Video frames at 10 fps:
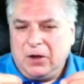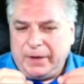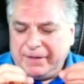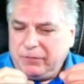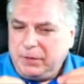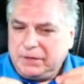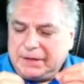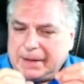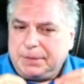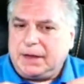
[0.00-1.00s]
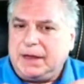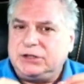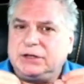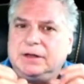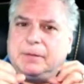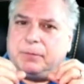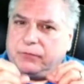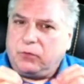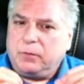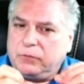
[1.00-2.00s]
we have to build an application that
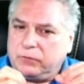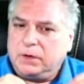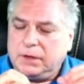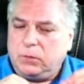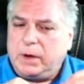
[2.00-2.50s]
performs really